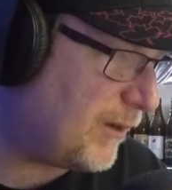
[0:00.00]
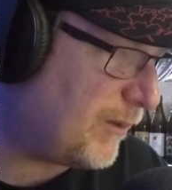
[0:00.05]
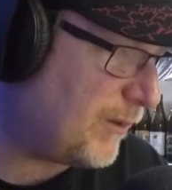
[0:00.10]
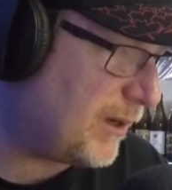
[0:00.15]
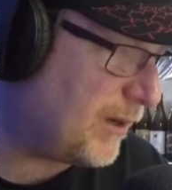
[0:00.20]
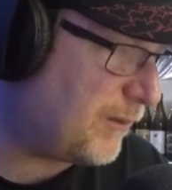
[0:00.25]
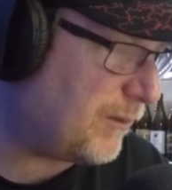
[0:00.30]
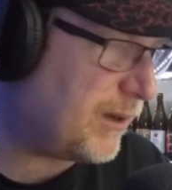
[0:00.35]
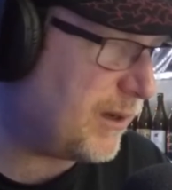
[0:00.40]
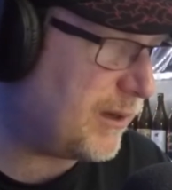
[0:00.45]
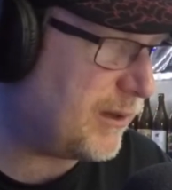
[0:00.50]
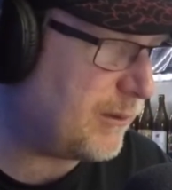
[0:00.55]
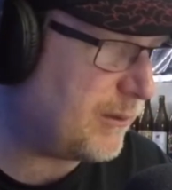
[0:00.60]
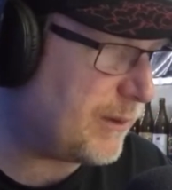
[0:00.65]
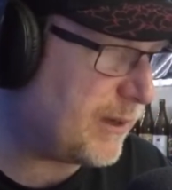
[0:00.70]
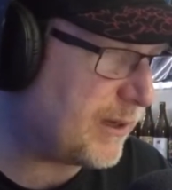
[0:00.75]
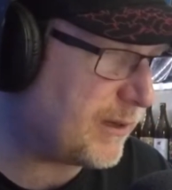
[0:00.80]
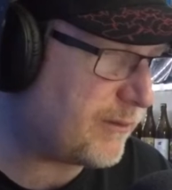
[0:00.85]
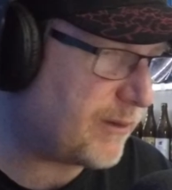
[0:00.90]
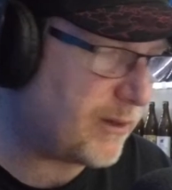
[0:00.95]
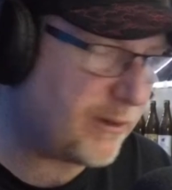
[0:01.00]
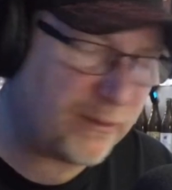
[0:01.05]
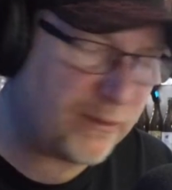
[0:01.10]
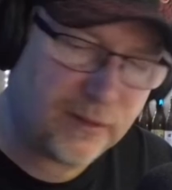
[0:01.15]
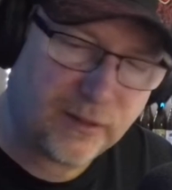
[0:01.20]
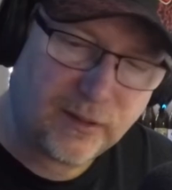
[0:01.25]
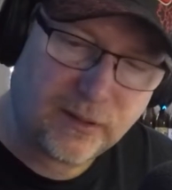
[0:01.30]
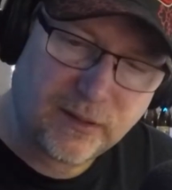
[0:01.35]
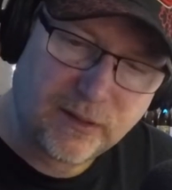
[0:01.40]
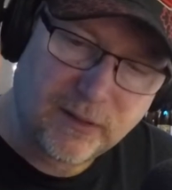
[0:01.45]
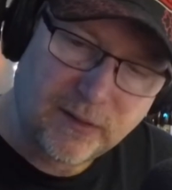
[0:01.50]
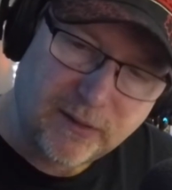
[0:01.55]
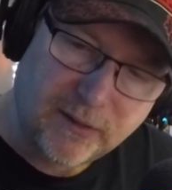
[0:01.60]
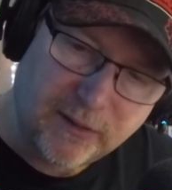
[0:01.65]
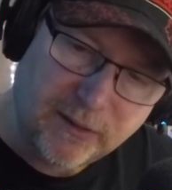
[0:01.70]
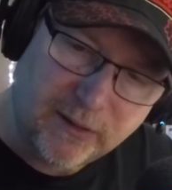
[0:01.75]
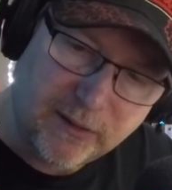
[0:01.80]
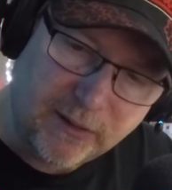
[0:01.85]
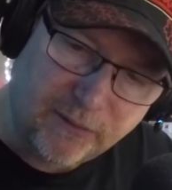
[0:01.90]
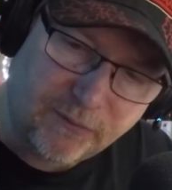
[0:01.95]
way, way in the background.
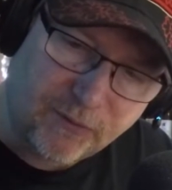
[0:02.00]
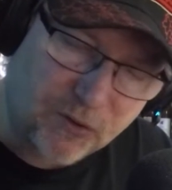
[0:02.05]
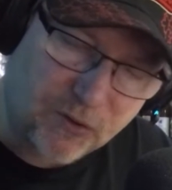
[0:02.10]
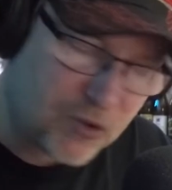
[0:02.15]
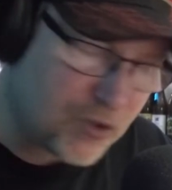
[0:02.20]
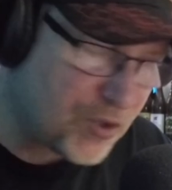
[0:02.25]
If there's